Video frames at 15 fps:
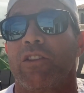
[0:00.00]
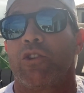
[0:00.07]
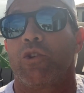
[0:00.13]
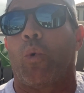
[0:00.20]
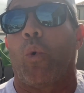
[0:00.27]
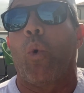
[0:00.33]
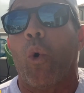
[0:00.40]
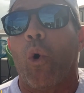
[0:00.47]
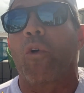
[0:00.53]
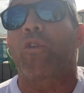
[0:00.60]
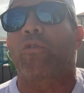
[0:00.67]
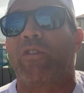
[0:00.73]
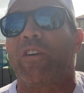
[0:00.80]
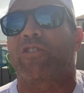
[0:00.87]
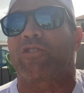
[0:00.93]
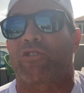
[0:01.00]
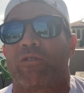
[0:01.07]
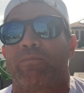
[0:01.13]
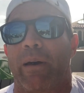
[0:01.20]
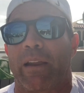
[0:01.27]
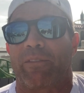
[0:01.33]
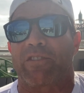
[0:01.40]
you, all the features
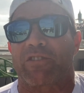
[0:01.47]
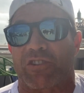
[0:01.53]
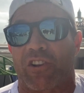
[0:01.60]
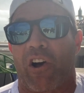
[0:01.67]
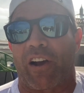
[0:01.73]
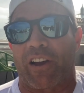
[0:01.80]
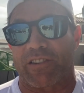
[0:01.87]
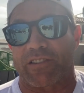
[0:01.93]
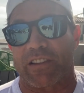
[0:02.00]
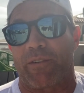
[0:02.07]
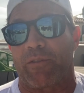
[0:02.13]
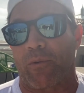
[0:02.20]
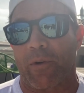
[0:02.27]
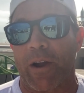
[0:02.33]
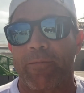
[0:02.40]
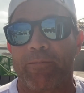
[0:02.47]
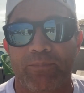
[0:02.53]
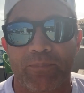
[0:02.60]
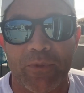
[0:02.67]
and benefits at the highest level, right?